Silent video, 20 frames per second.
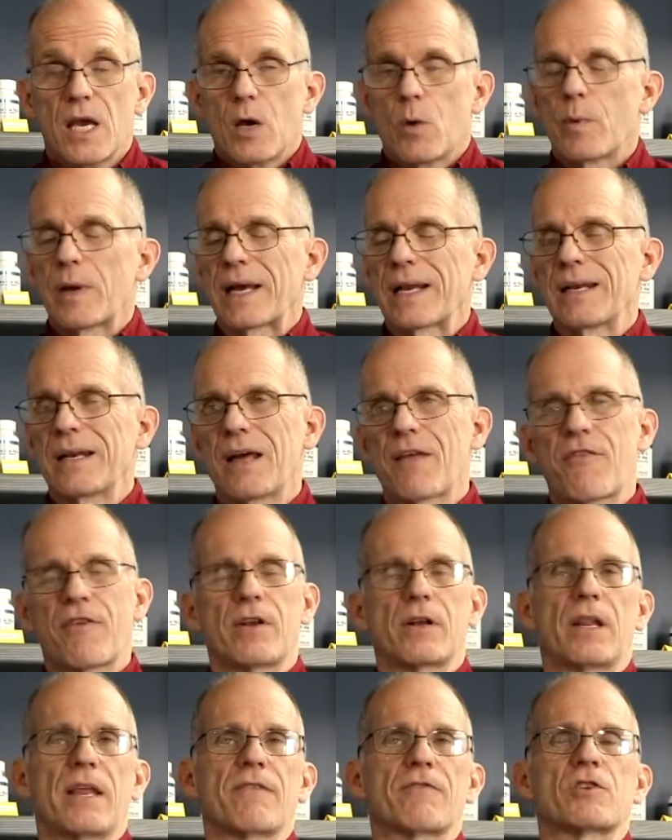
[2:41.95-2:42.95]
We got
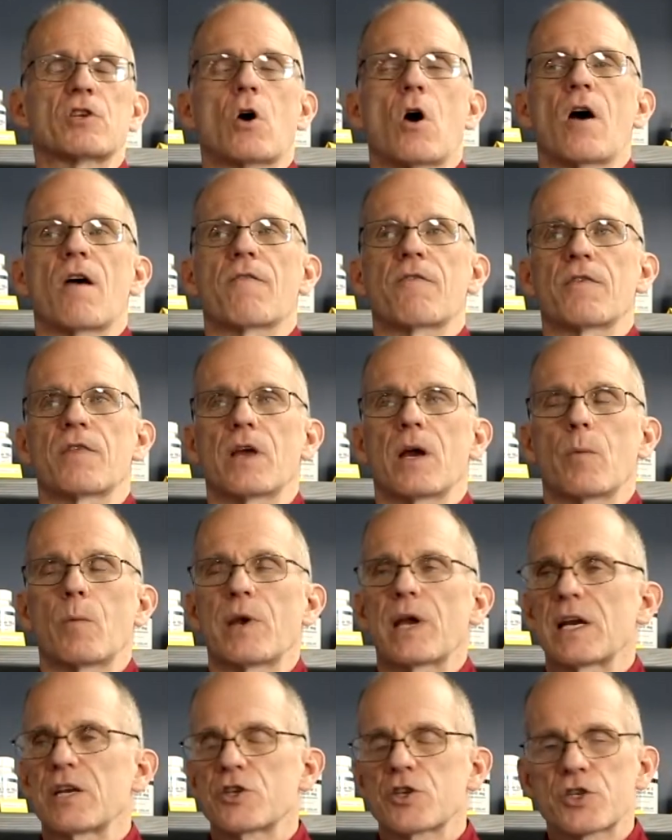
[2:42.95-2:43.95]
nothing left to offer them. We
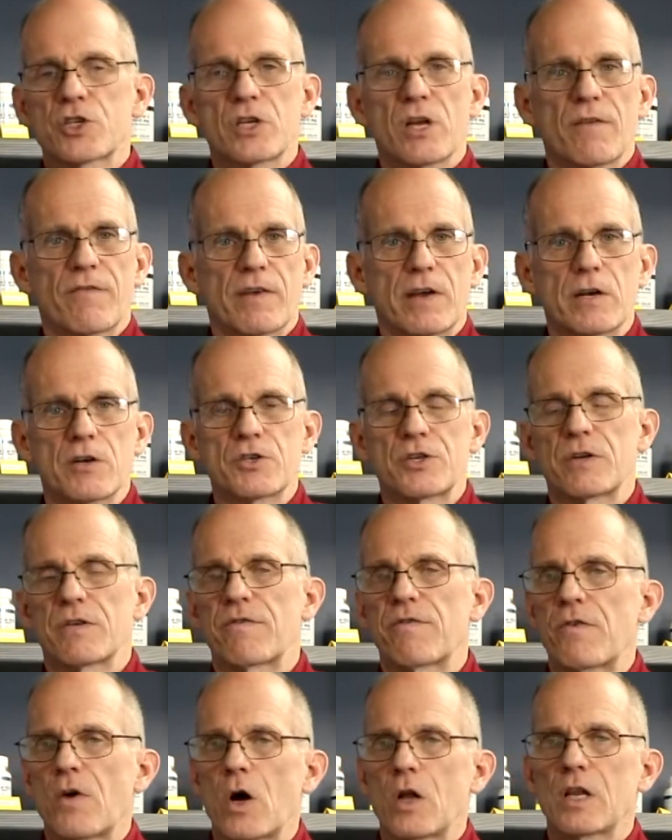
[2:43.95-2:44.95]
got just enough energy to
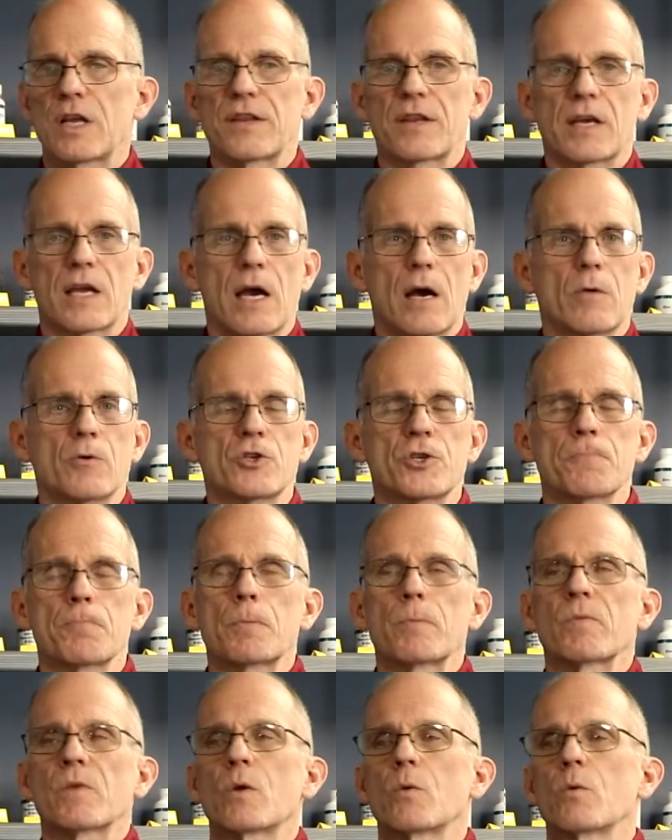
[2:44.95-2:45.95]
fall on the couch,
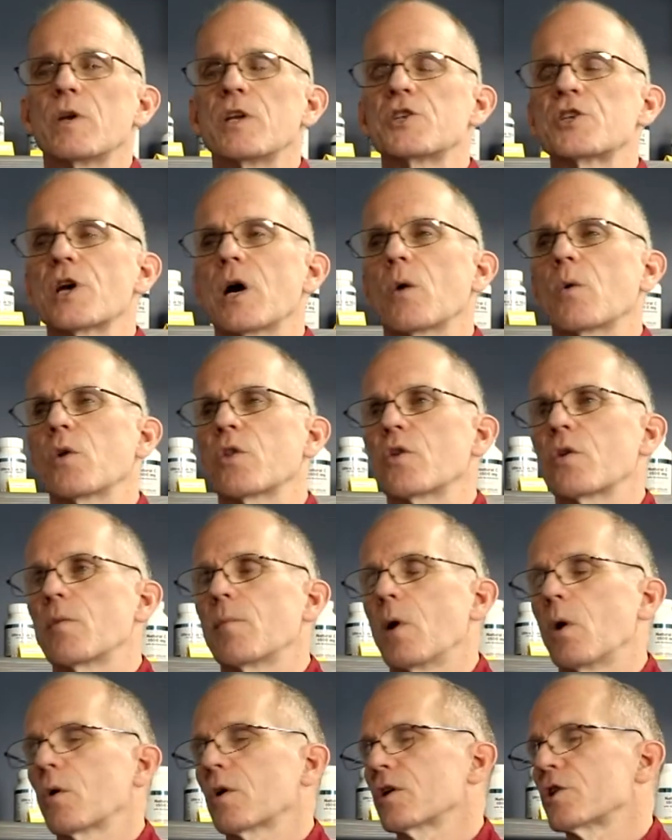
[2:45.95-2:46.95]
reach out with a
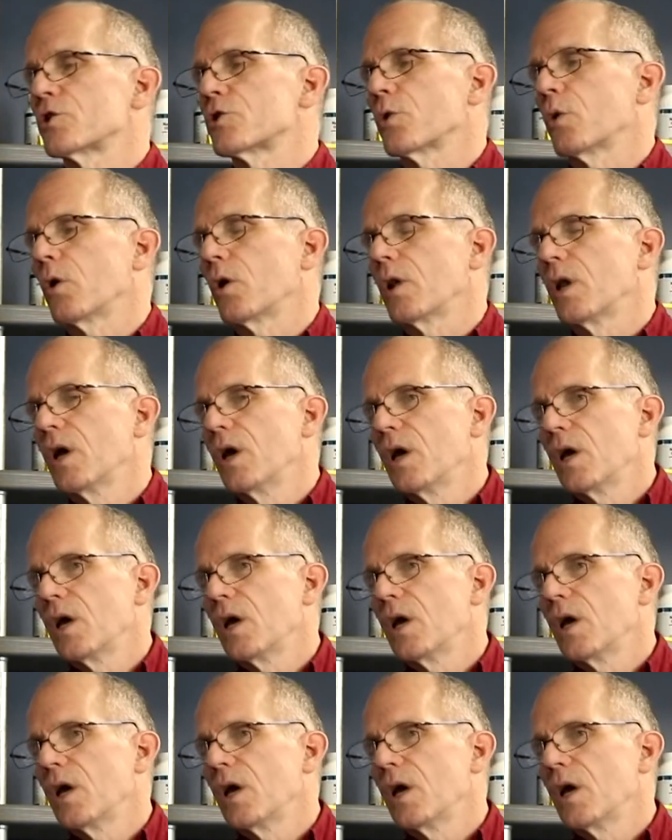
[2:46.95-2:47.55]
remote control,